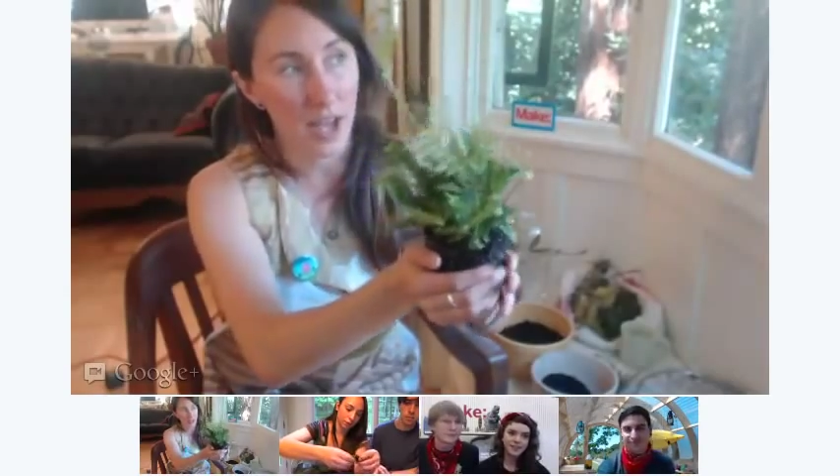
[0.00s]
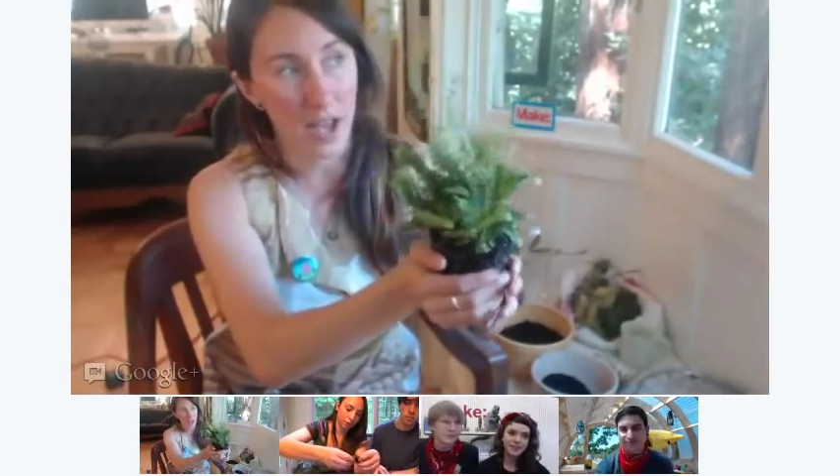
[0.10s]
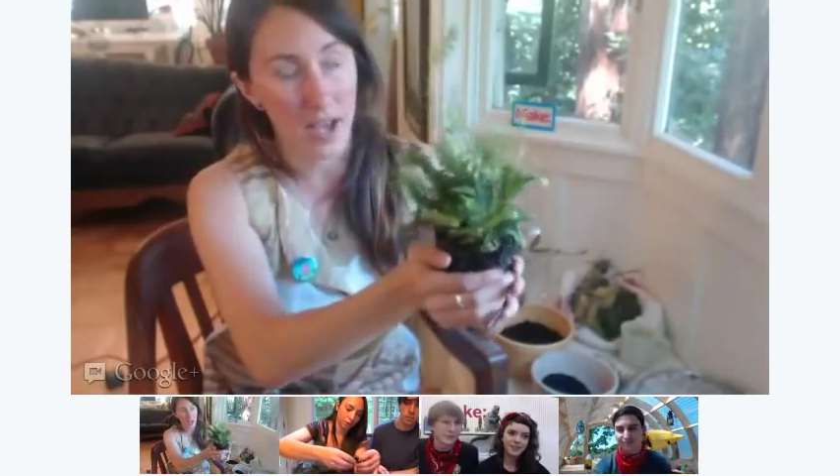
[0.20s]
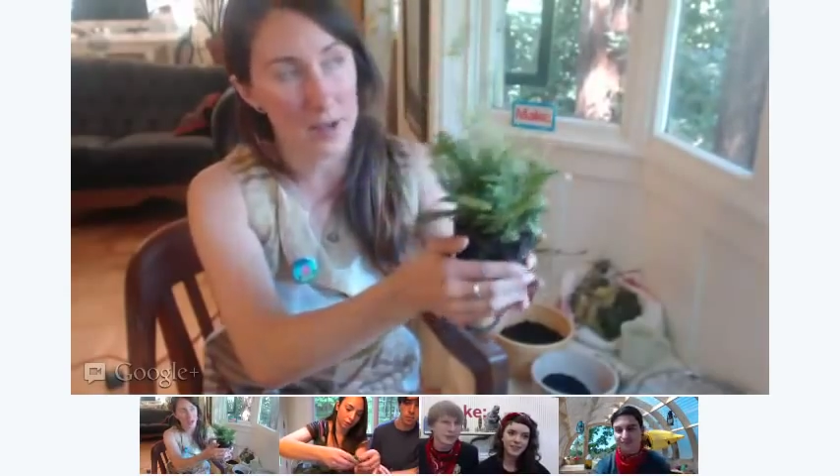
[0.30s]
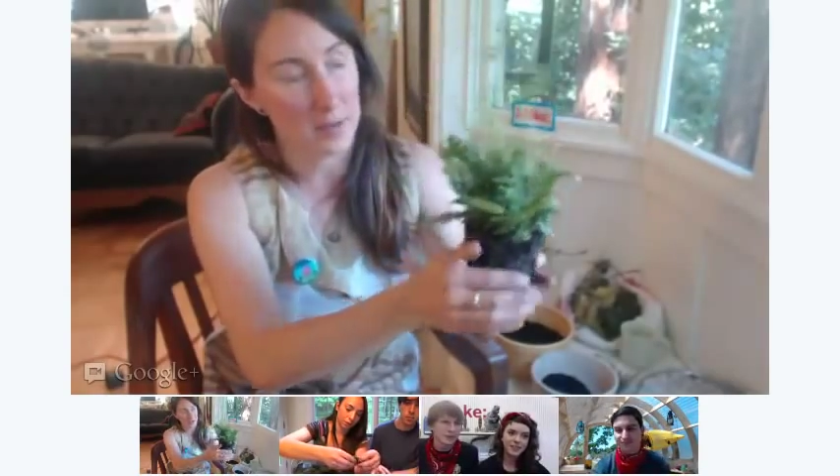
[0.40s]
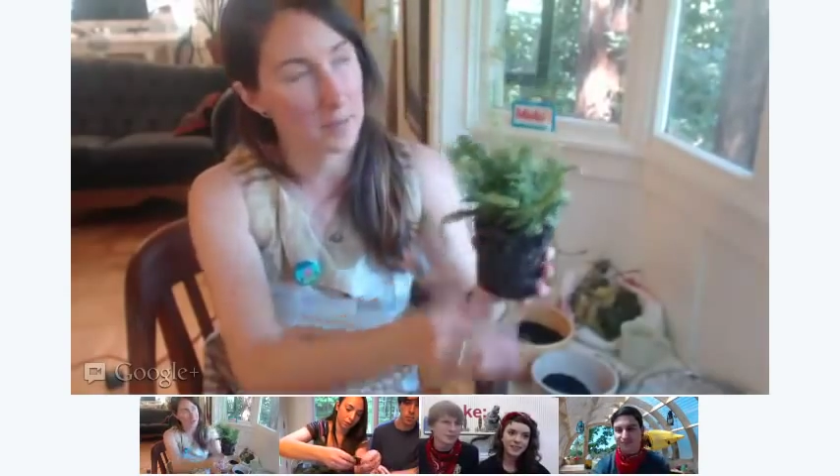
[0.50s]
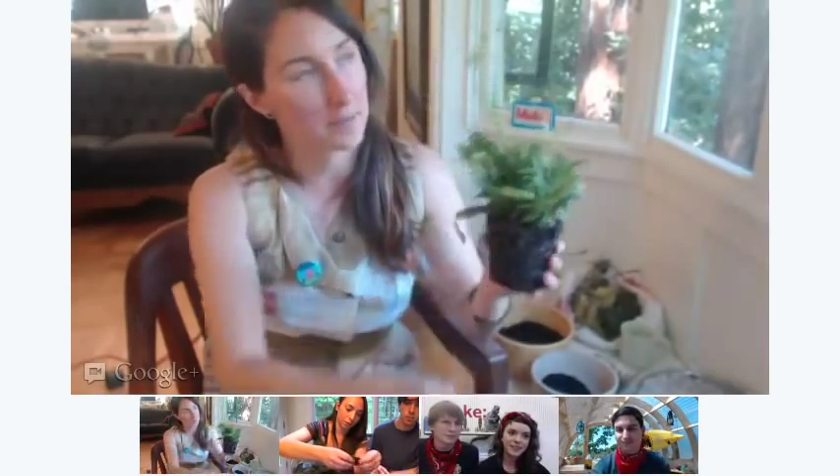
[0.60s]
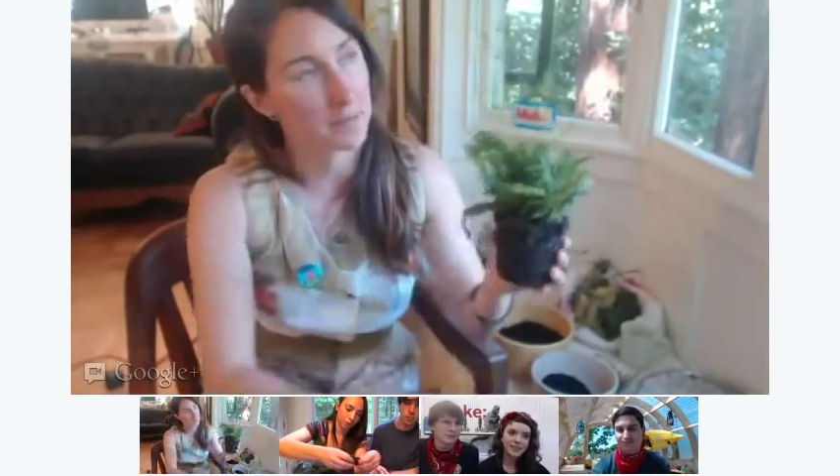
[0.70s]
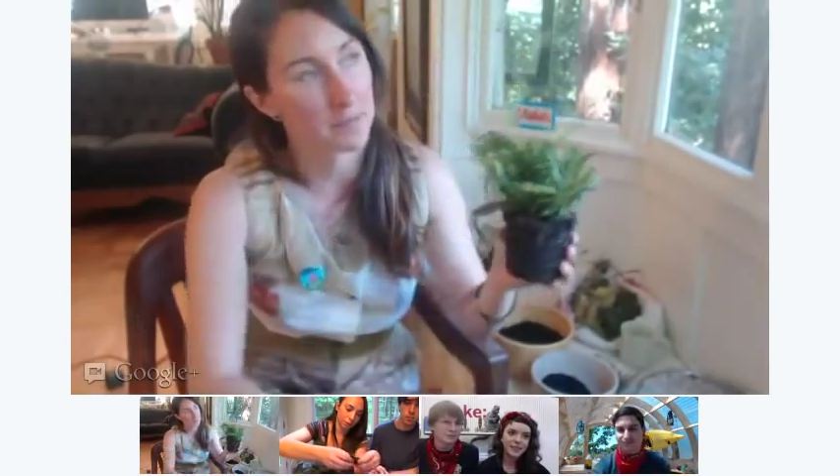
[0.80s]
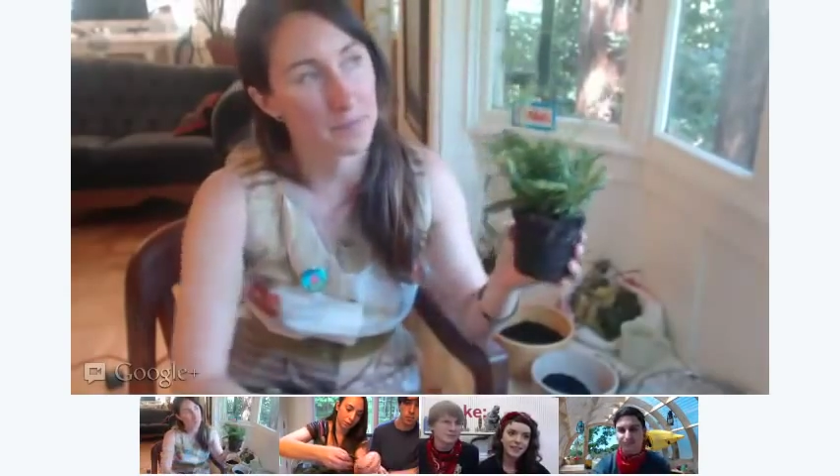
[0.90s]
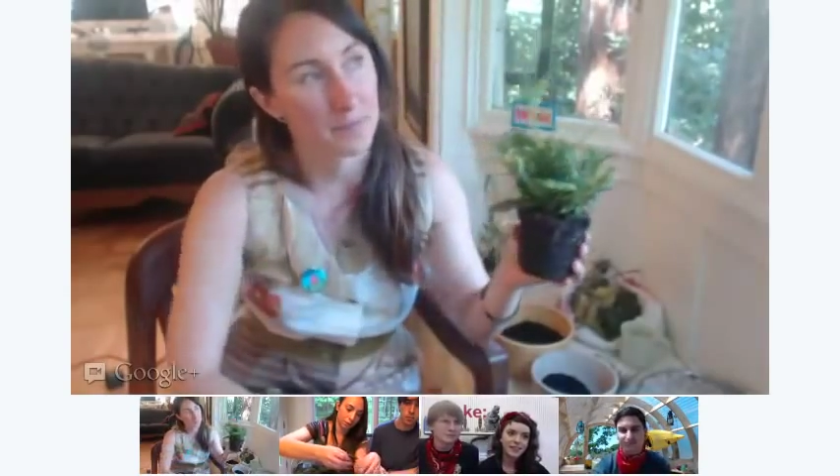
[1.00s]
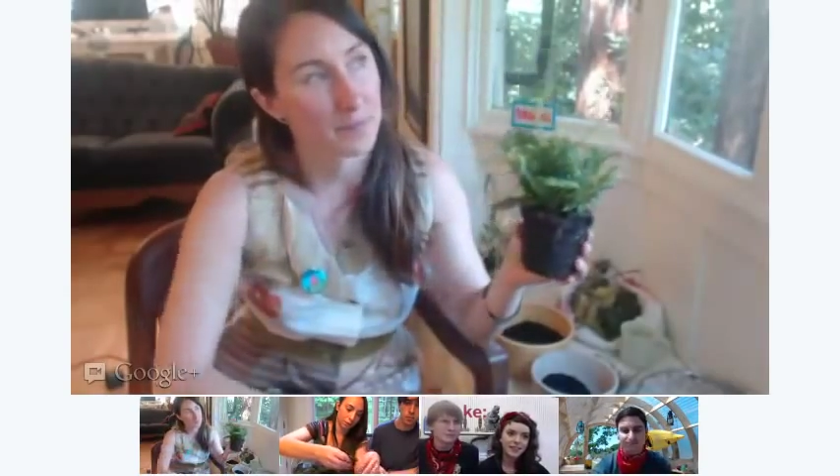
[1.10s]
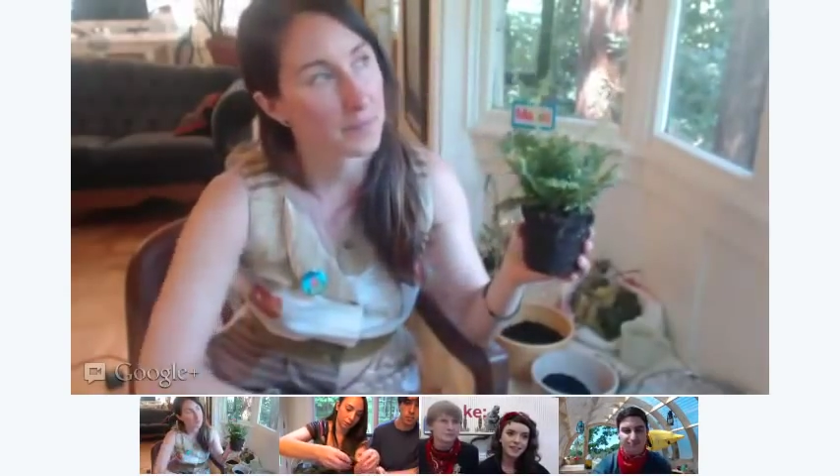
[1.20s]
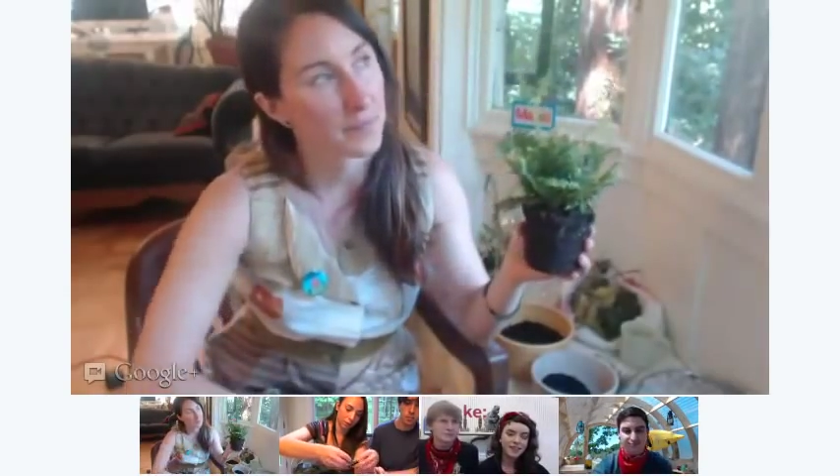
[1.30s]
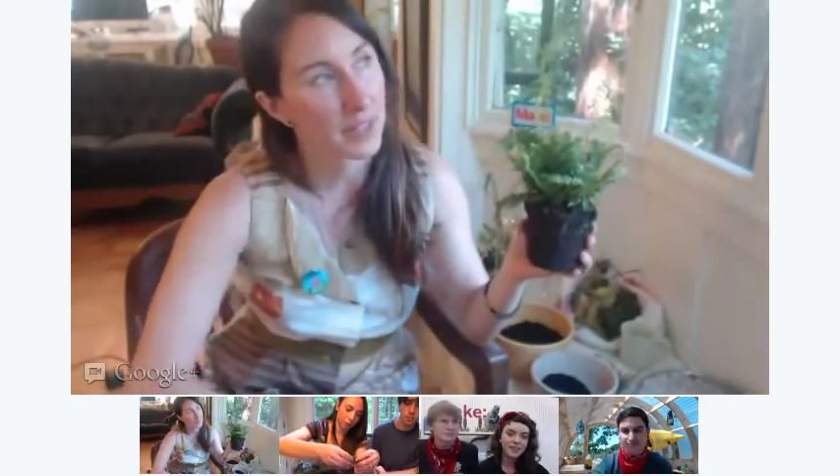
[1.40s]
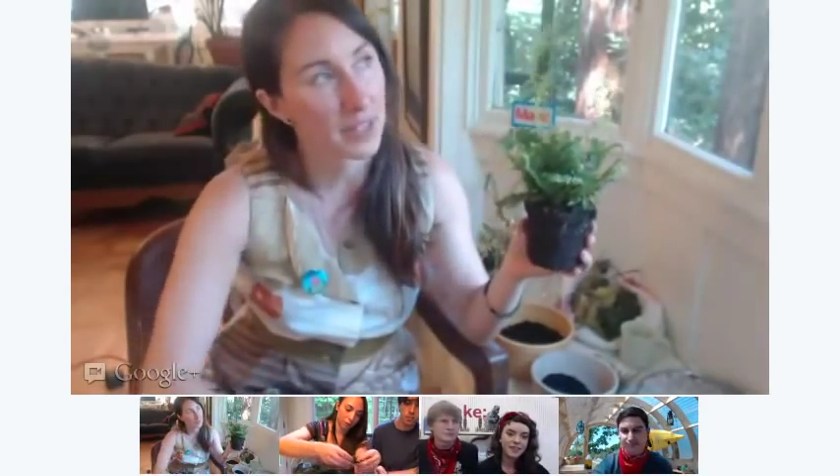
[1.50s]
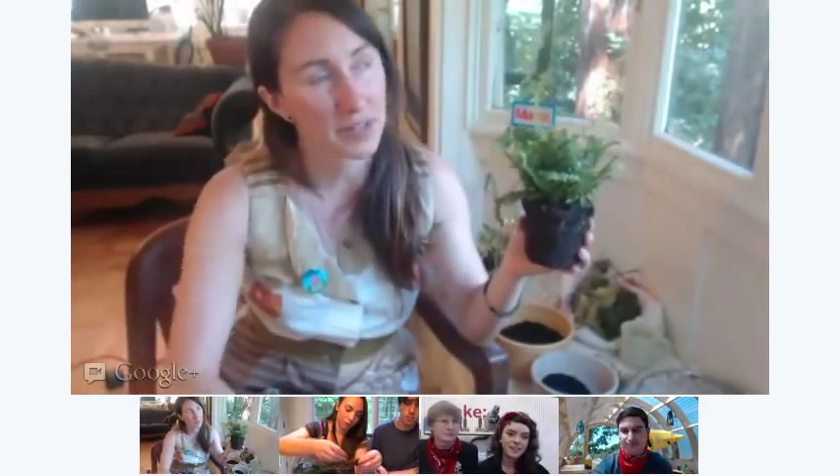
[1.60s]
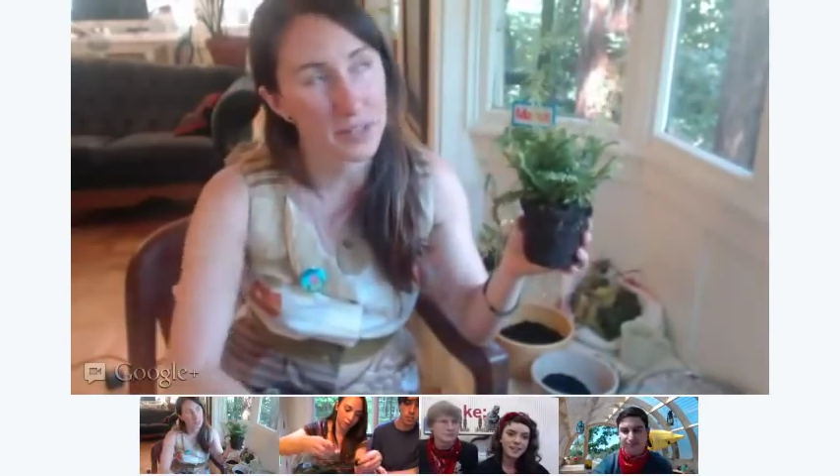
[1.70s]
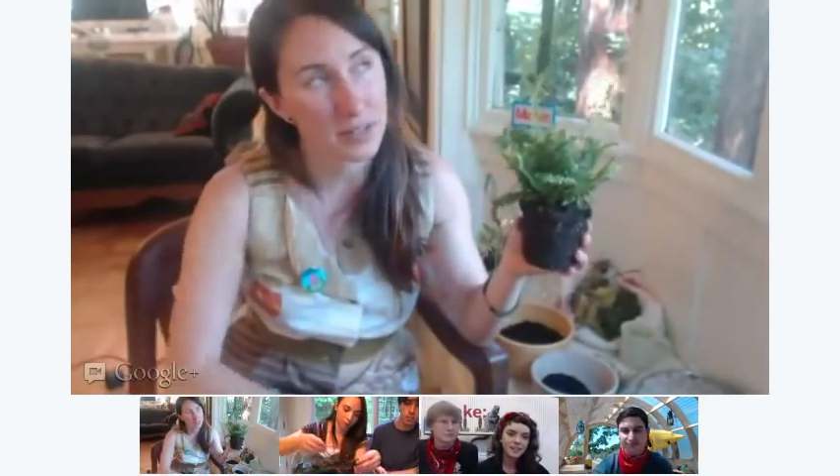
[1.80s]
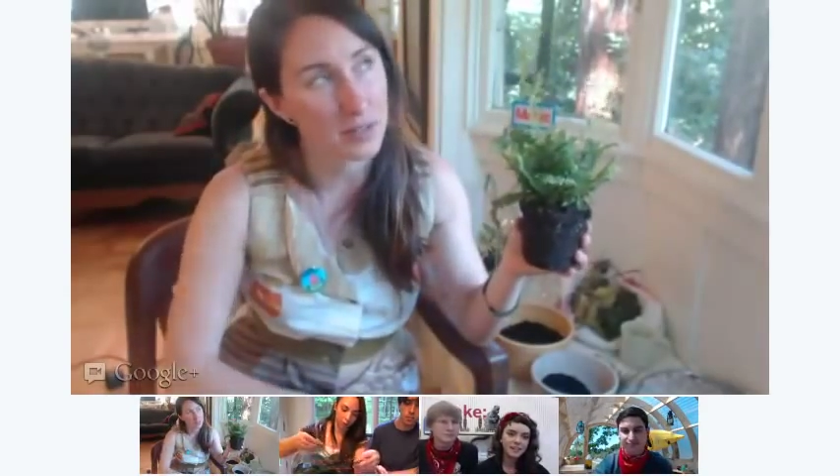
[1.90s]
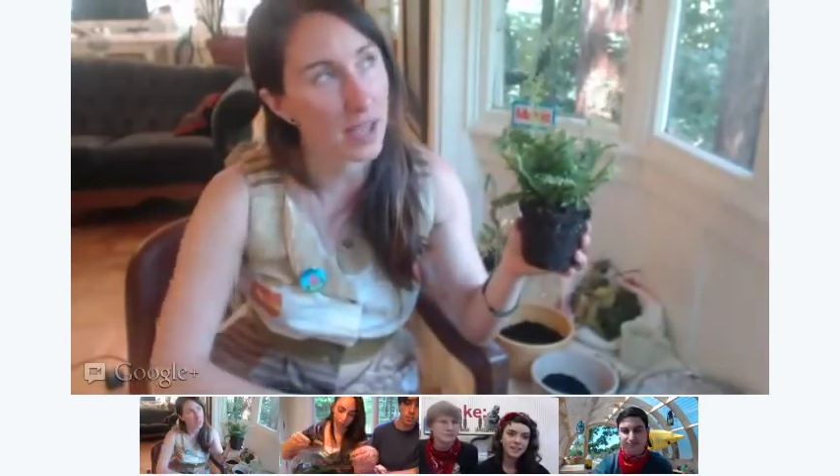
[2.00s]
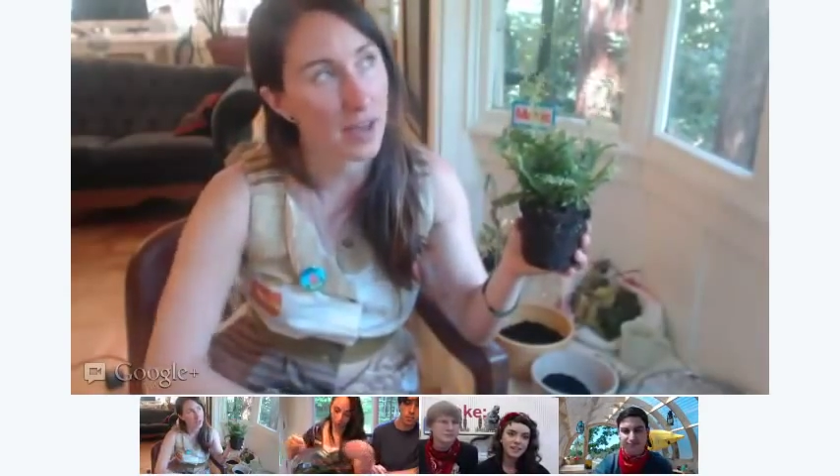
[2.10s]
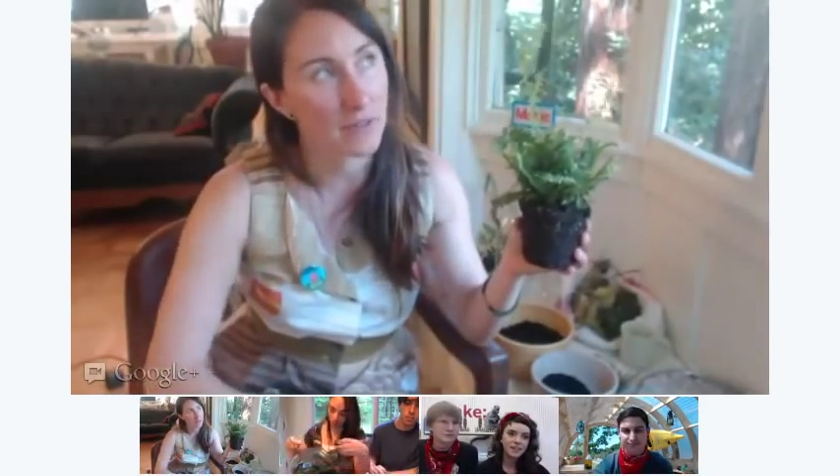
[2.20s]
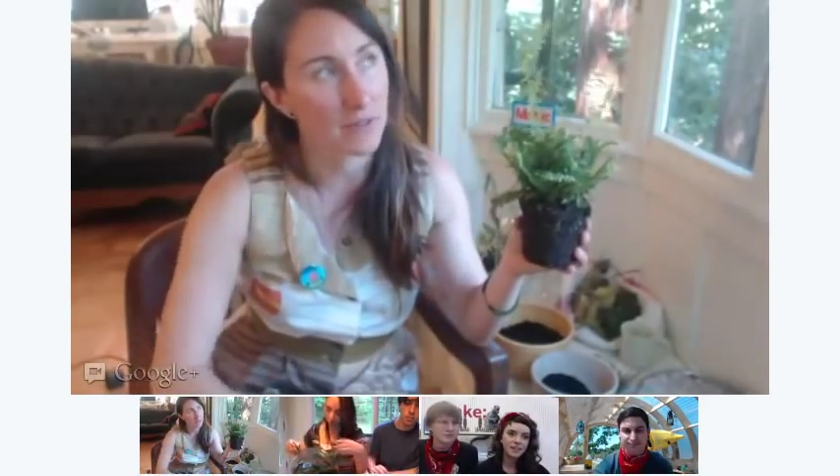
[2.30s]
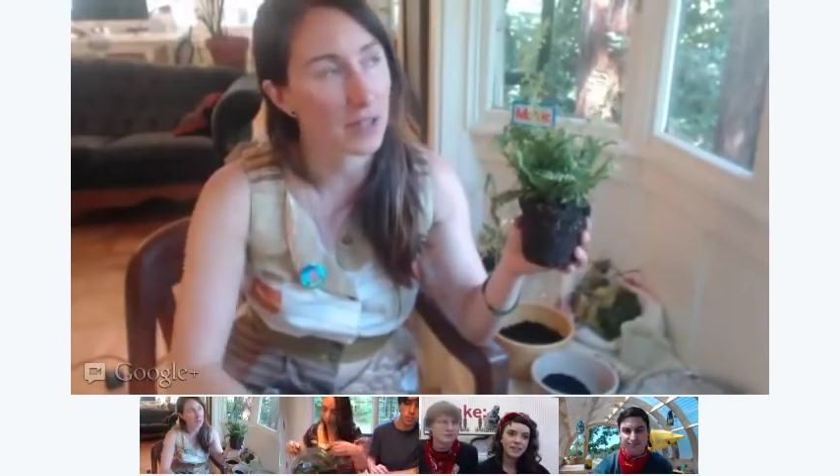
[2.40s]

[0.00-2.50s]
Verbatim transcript: Um, it'll still have,